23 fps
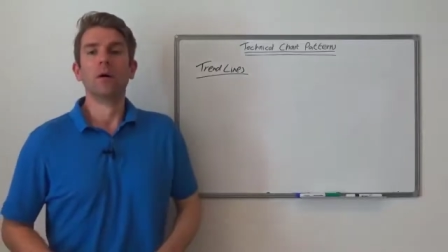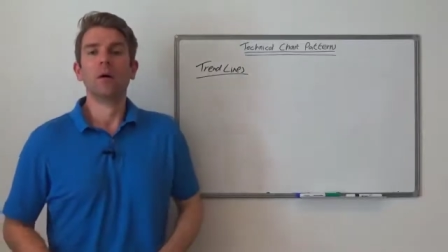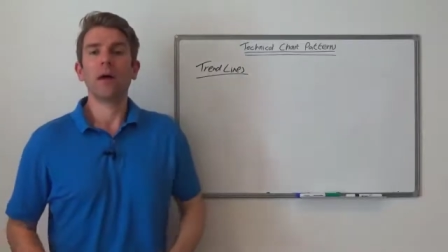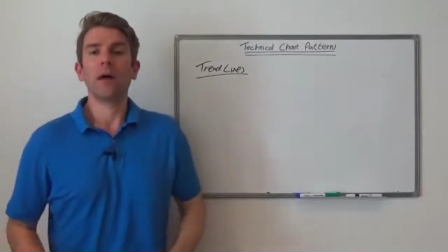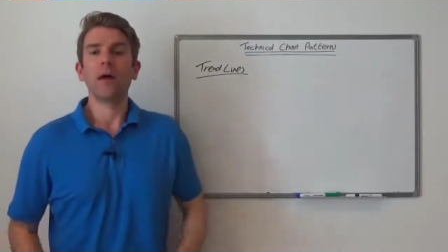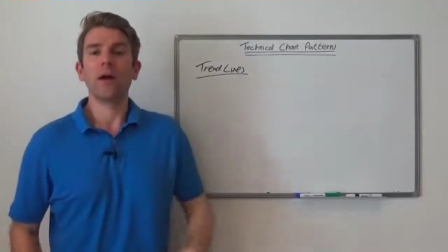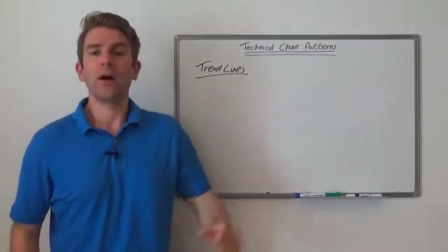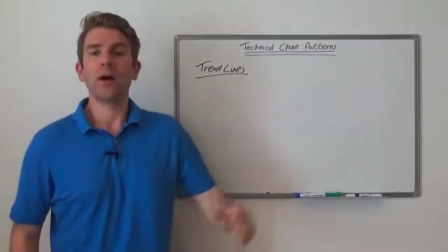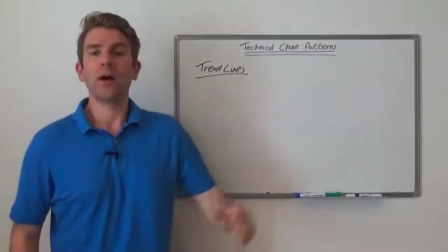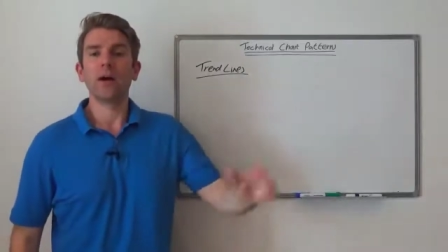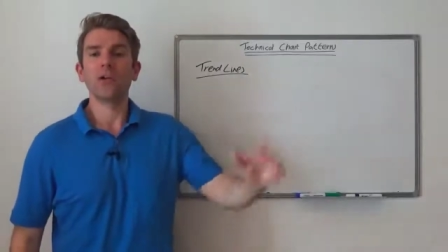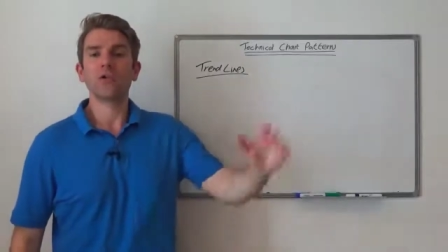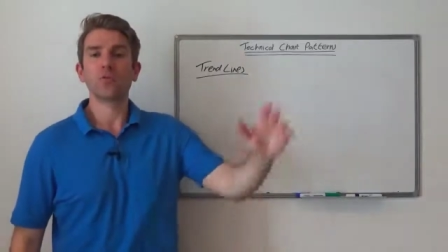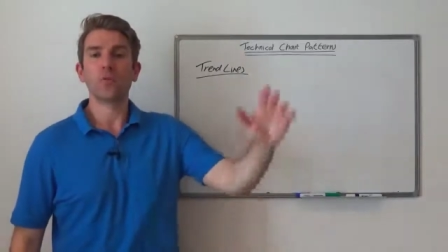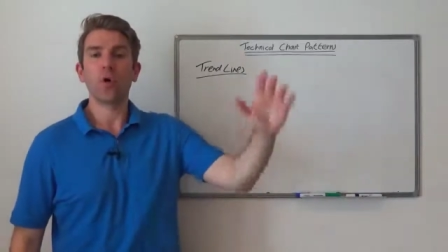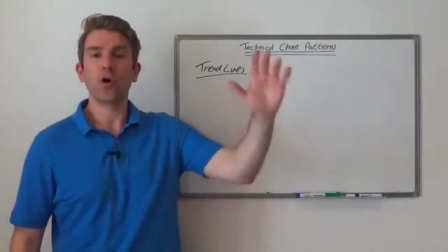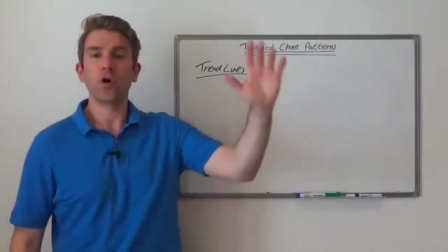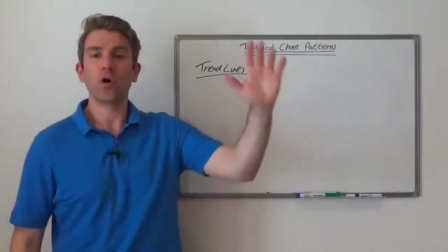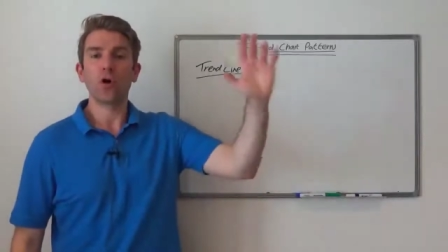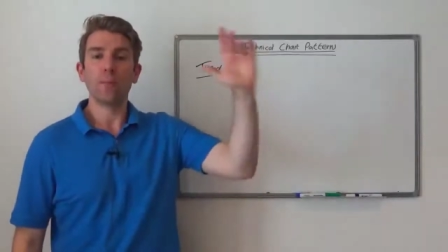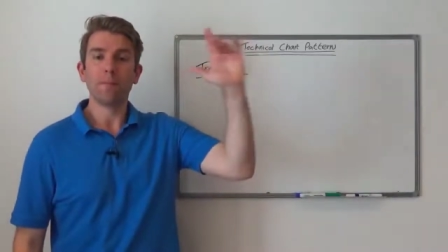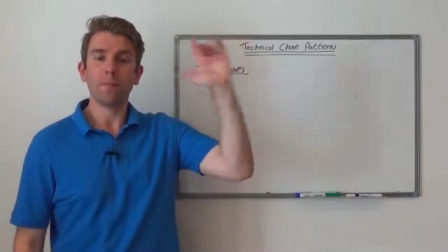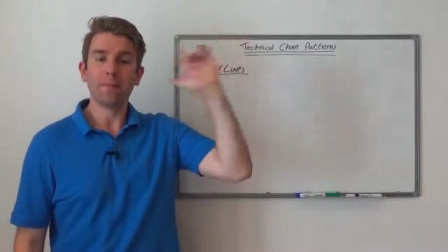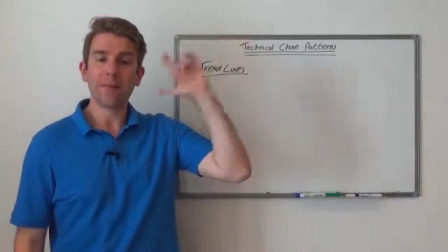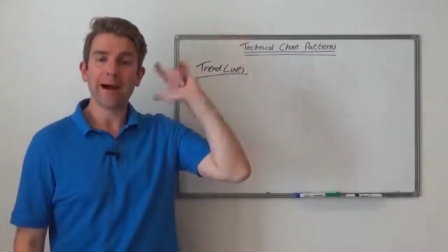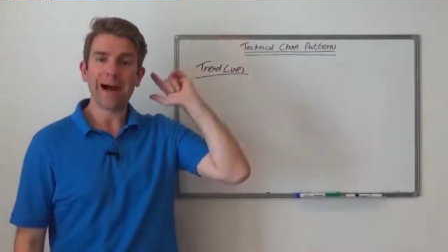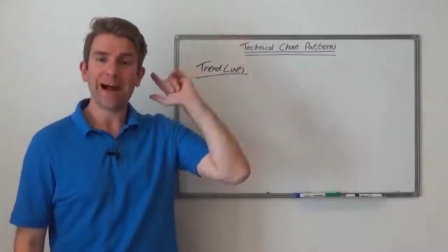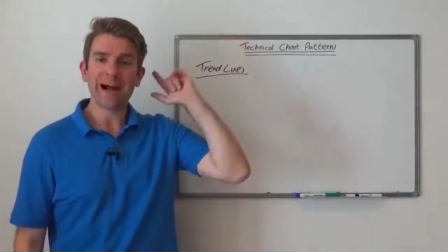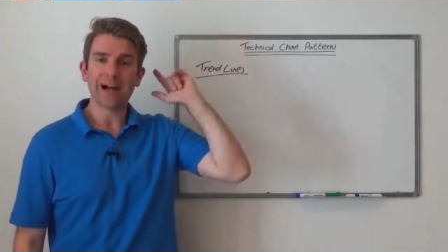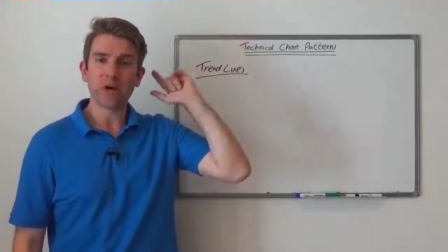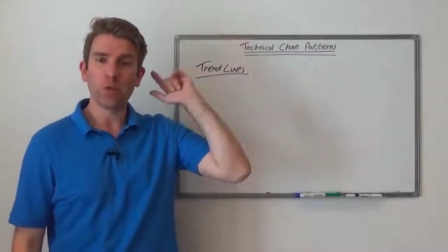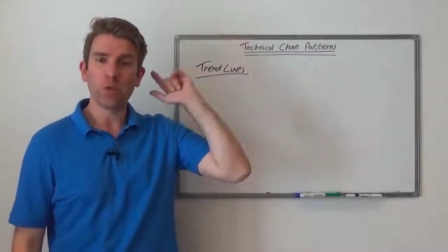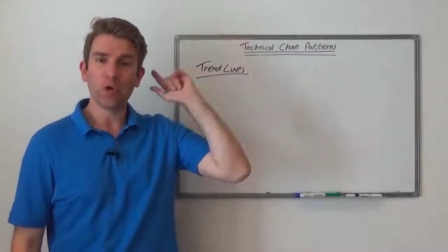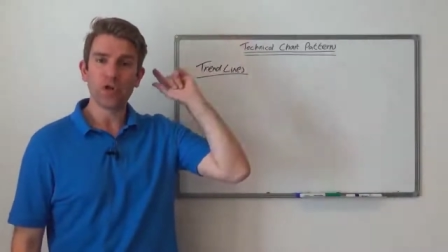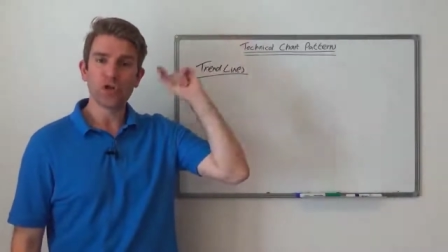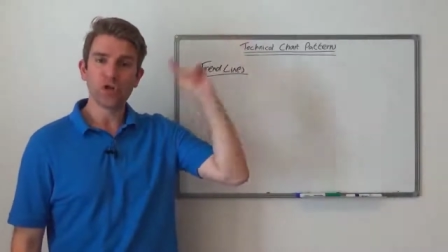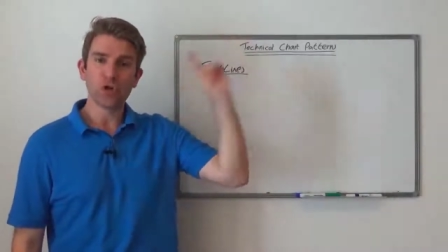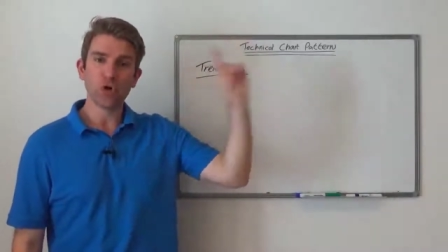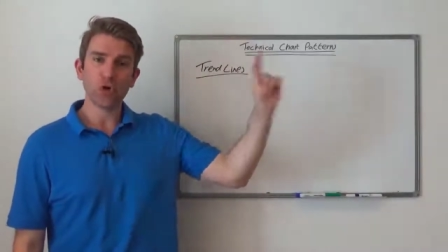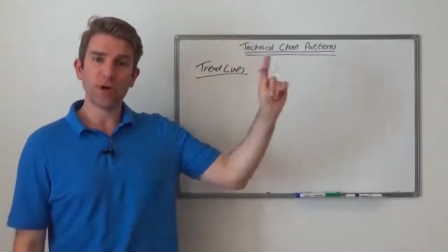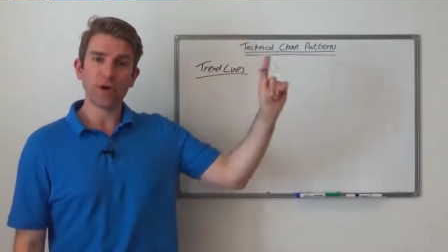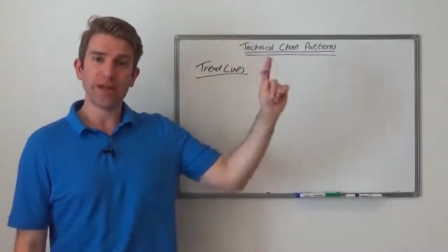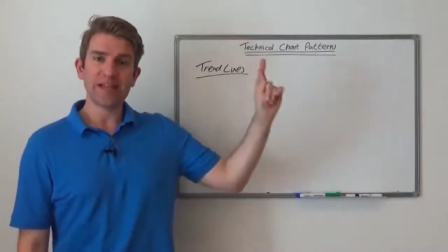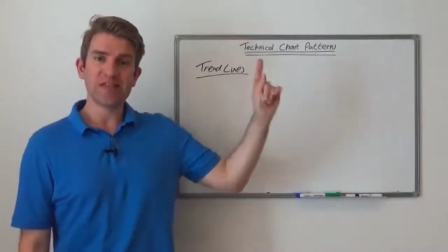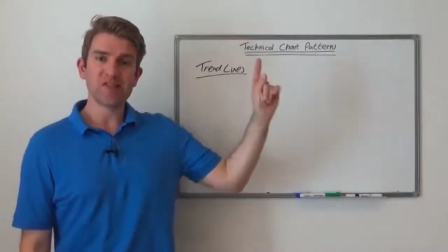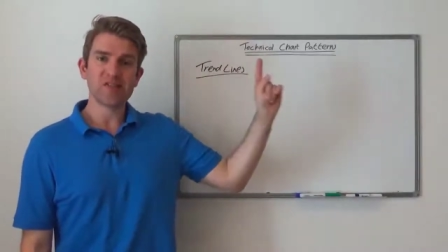Hey guys, welcome back. We're
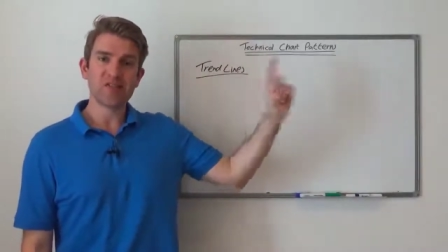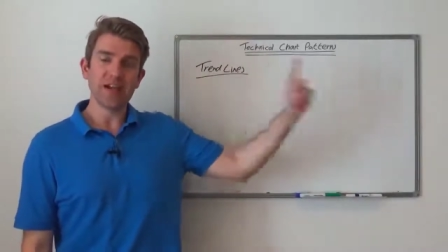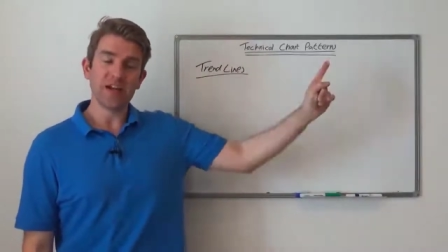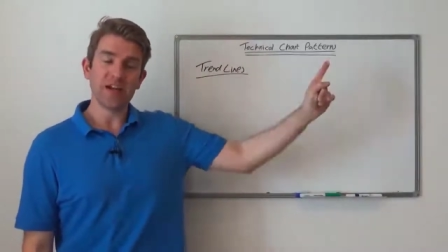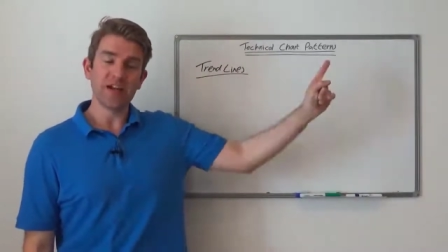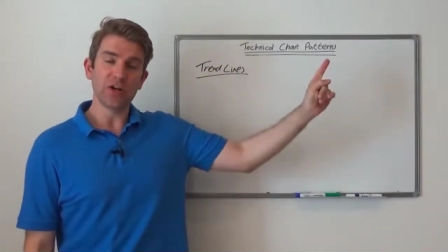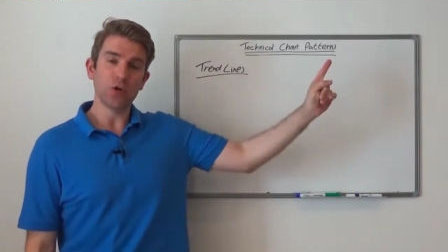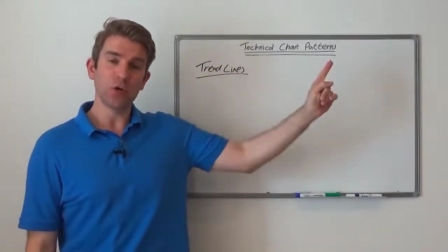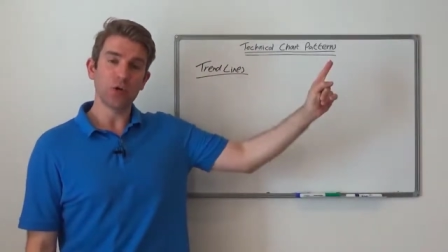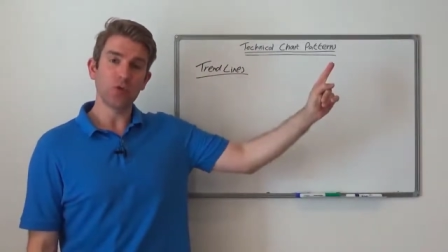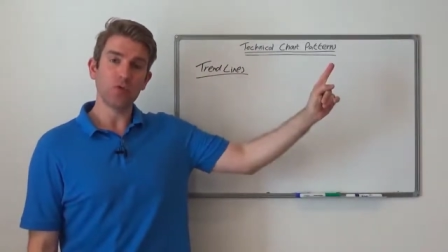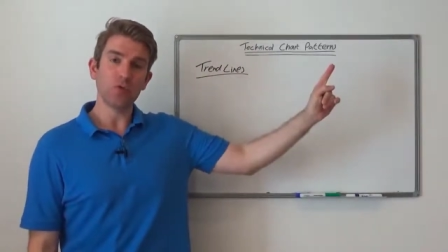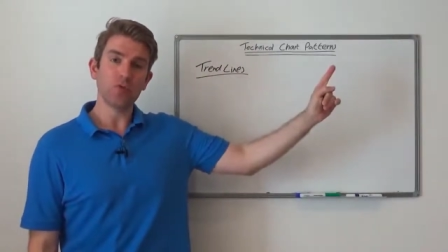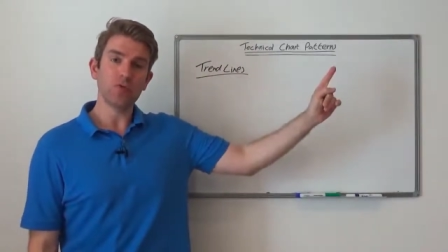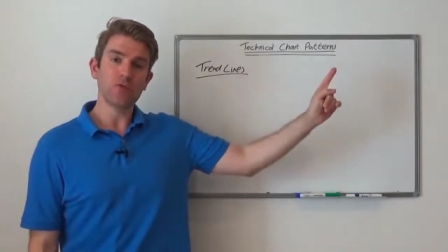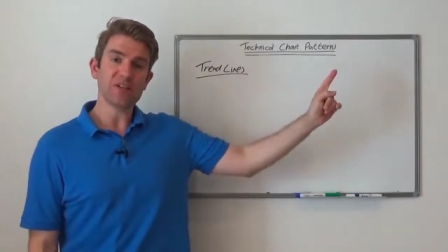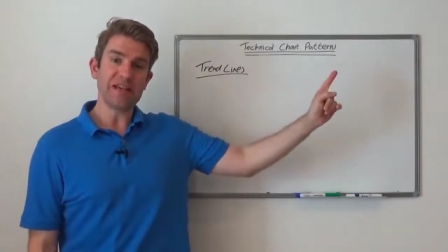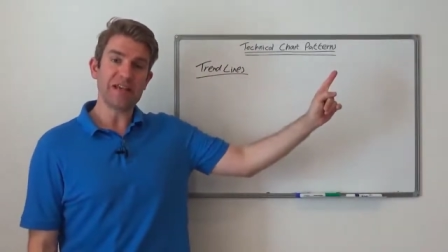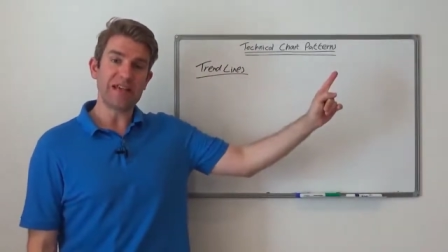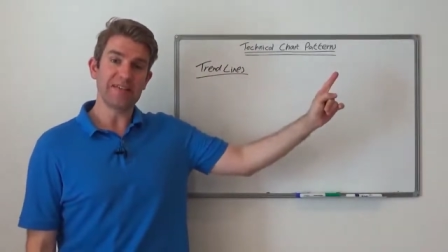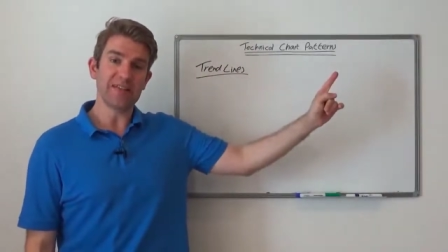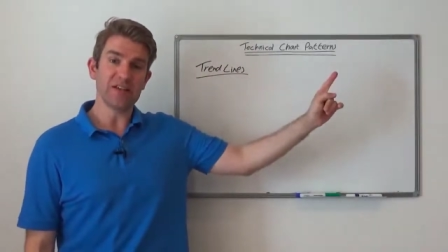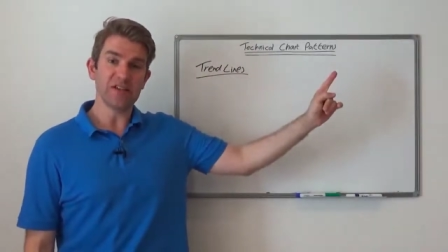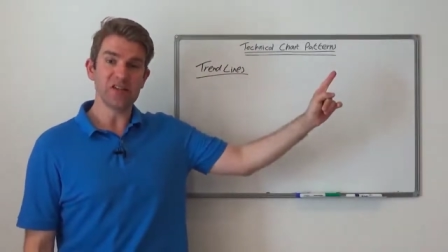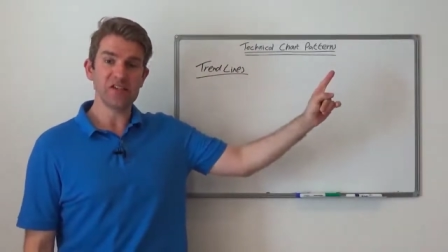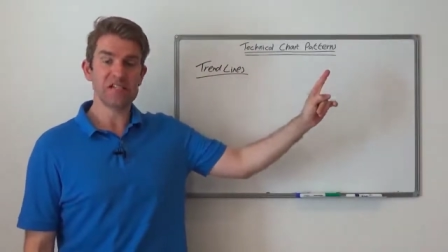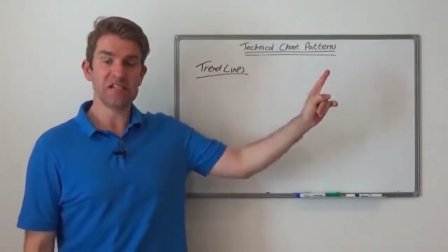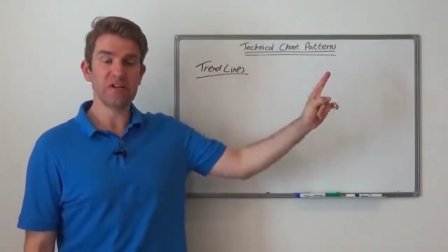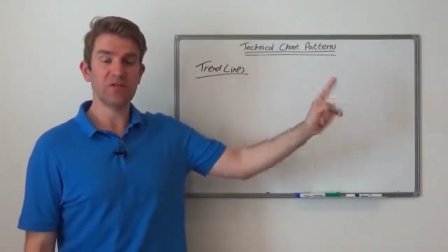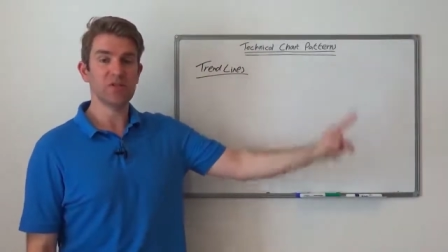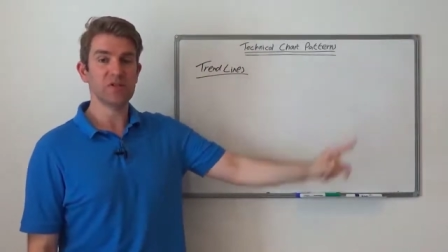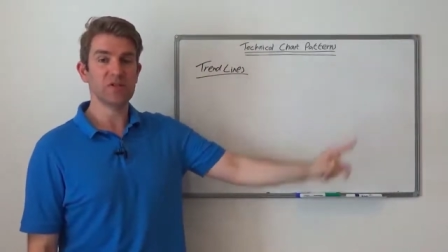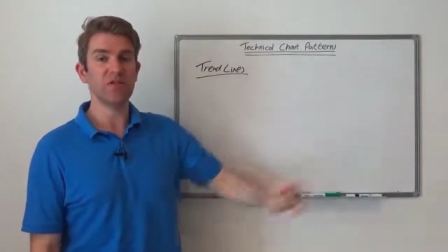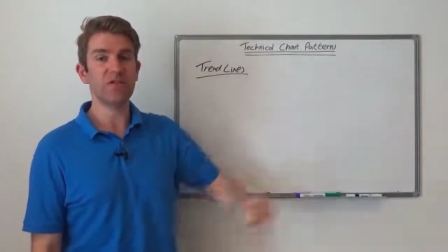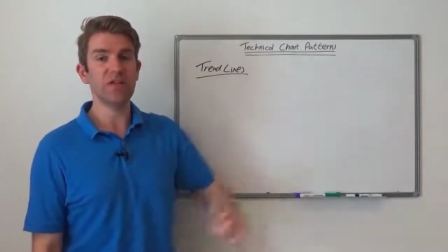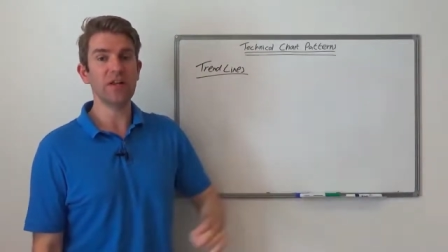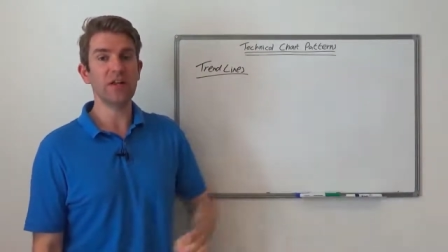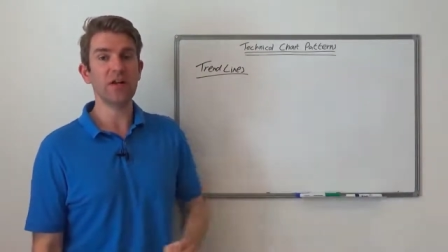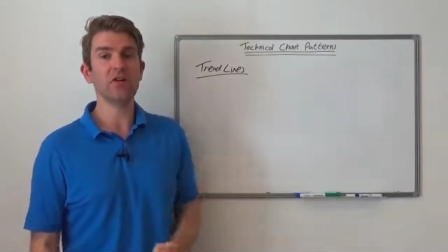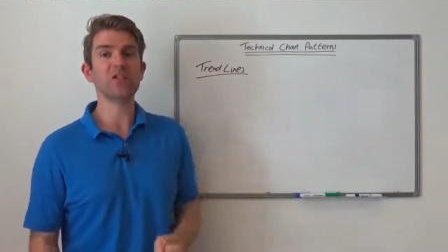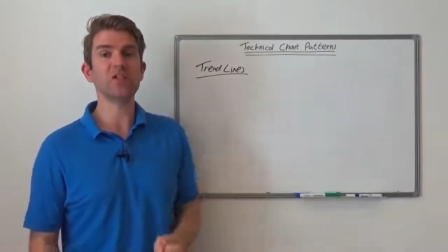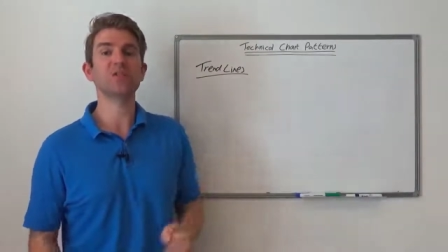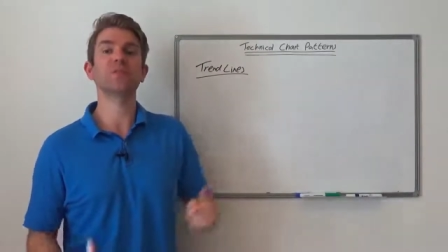talking technicals in this series of videos,